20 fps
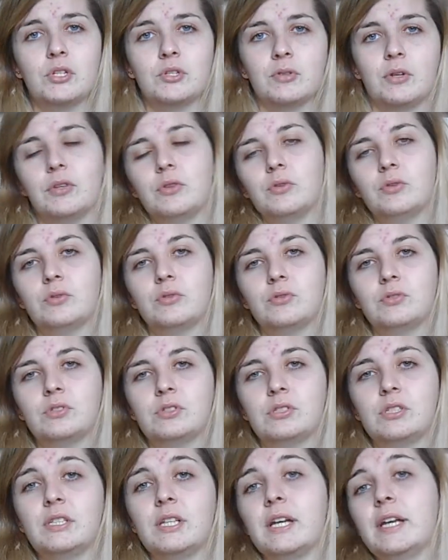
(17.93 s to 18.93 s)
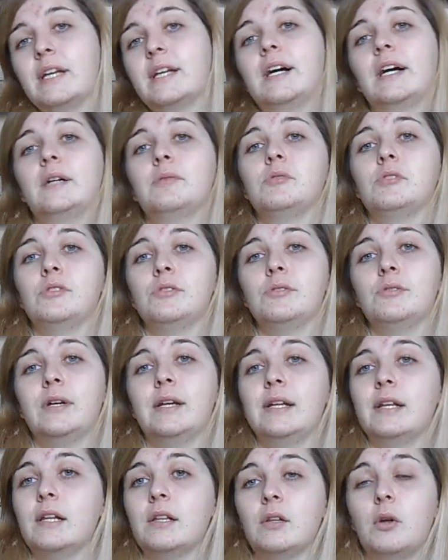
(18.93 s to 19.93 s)
so I thought today I would do
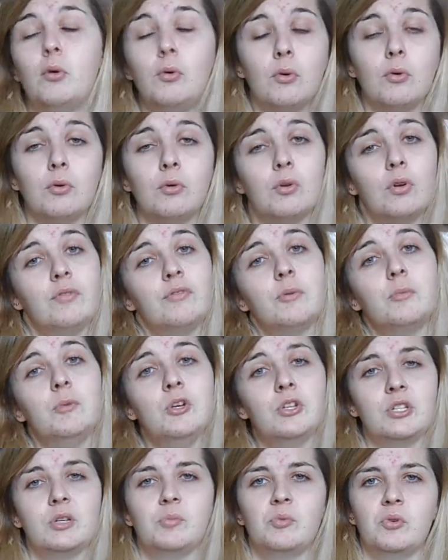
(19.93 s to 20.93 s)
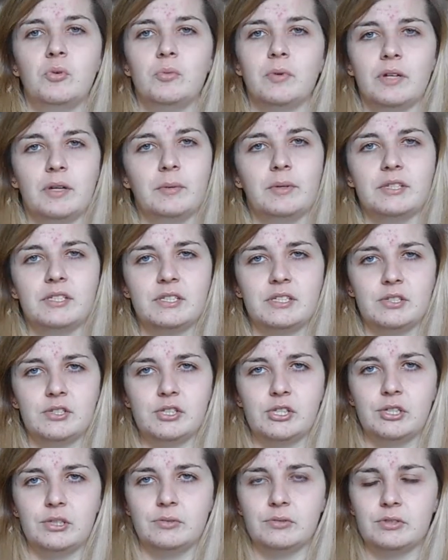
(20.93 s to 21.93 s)
a little haul of the merch I bought when I went to see the
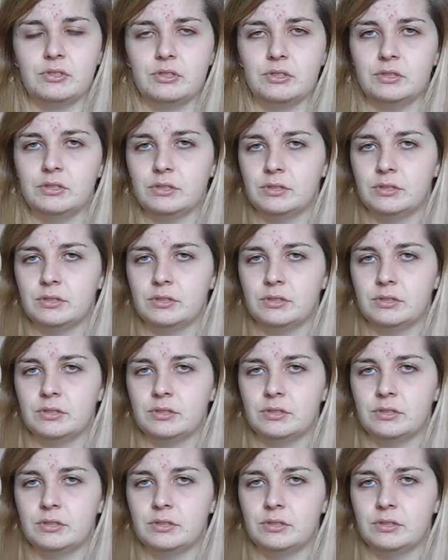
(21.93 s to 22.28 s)
shows.